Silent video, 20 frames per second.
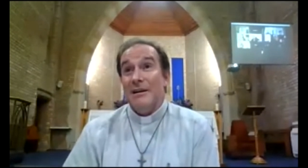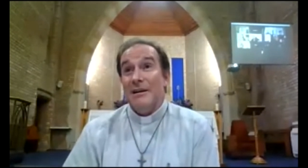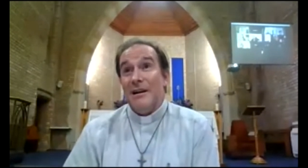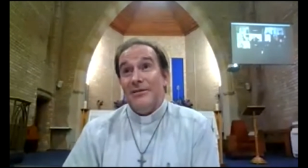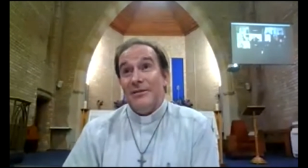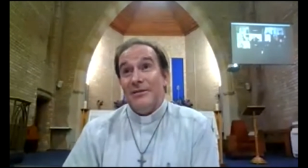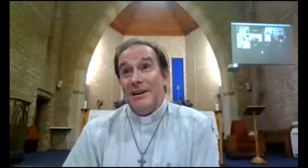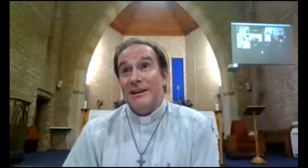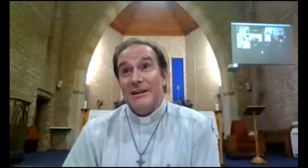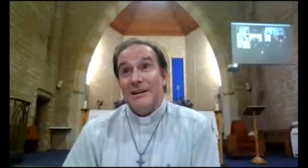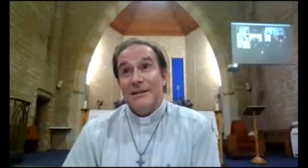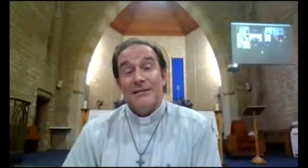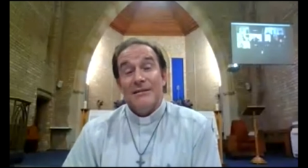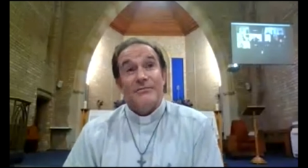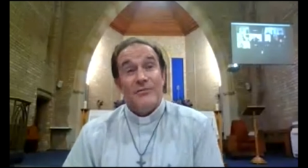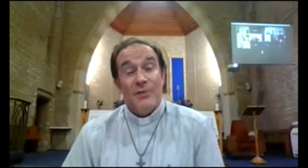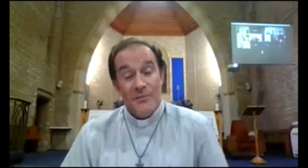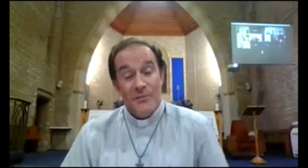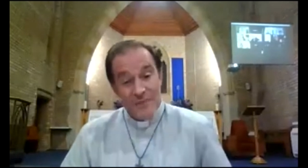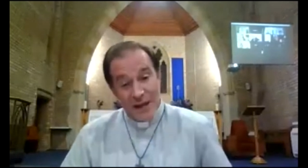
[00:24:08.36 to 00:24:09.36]
I think
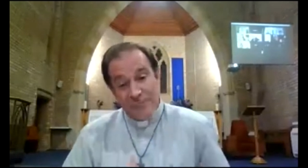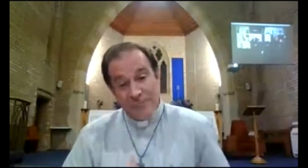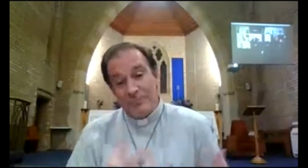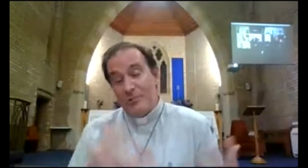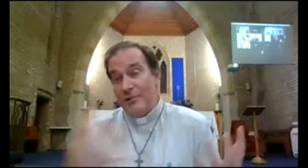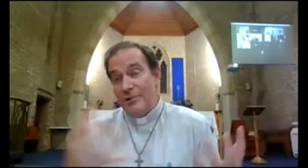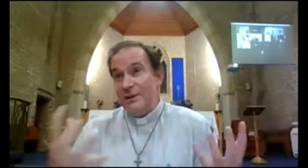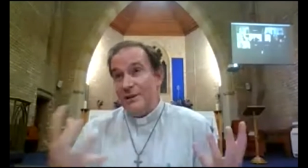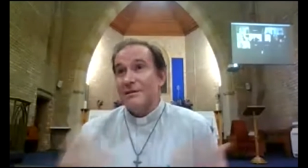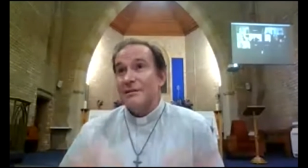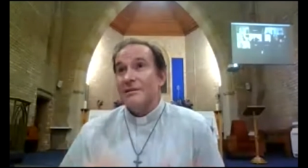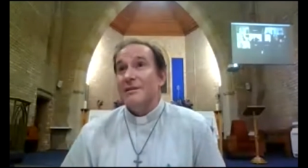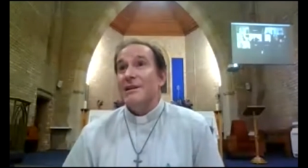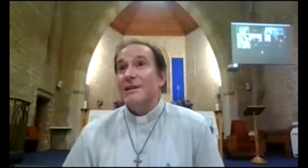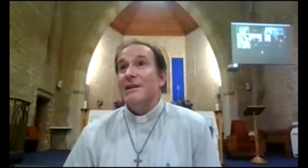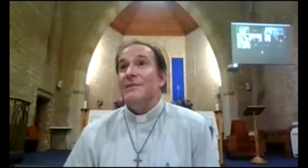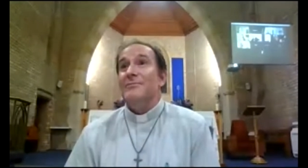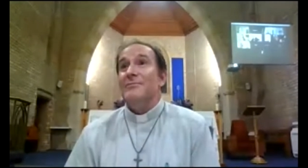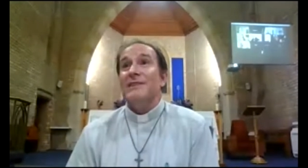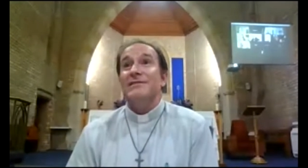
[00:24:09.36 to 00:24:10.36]
from that point,
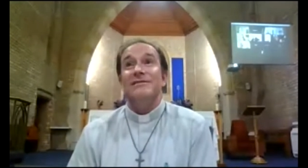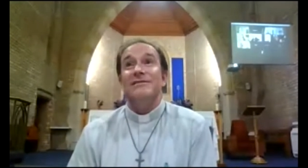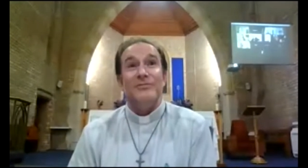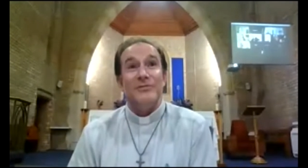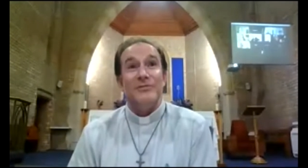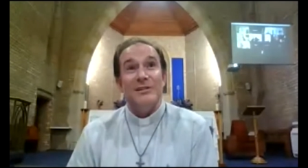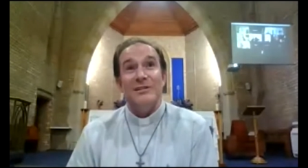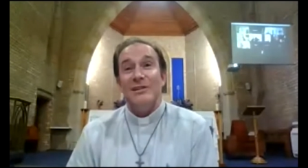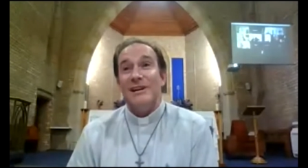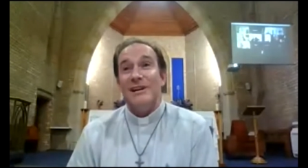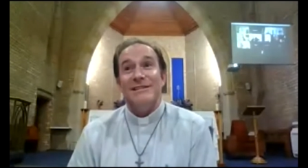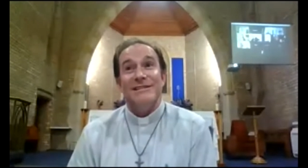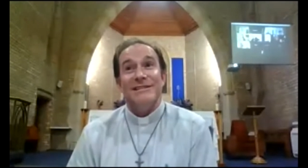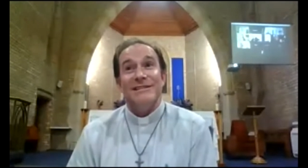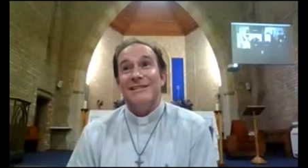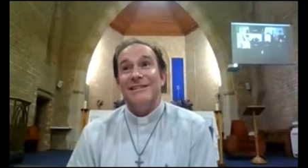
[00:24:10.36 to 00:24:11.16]
he must have realized that